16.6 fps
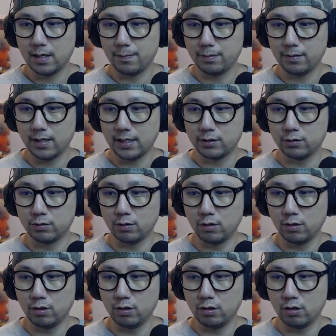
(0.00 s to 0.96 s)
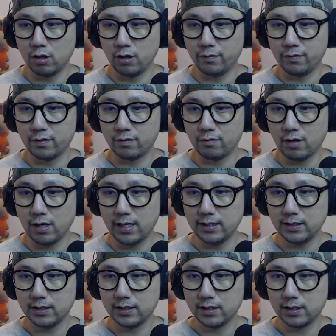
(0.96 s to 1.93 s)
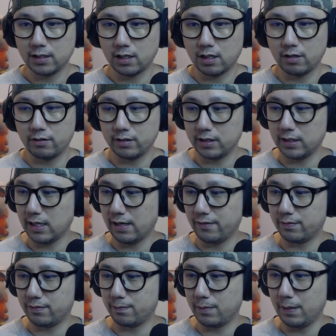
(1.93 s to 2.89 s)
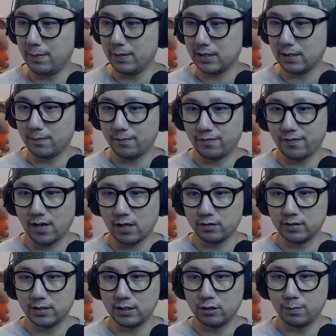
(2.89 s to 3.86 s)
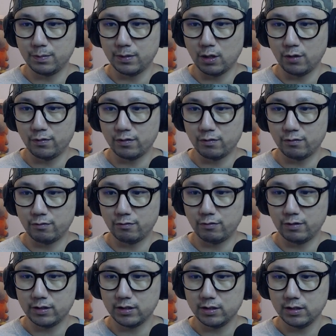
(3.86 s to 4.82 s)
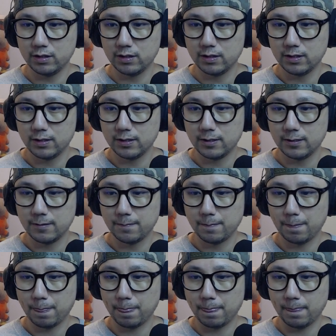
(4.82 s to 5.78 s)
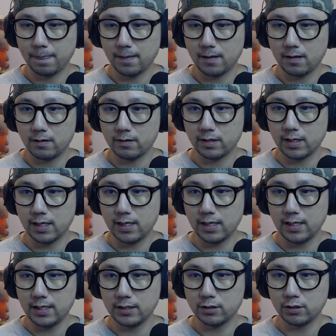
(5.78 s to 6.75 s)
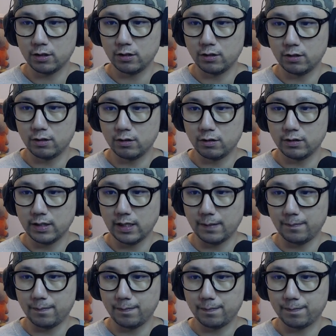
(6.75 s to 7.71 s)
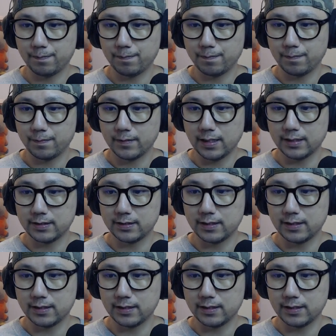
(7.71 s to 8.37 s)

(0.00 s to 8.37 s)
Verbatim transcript: apply to all, overwrite. I already have, maybe some files need to be overwritten. Okay, so yeah, that's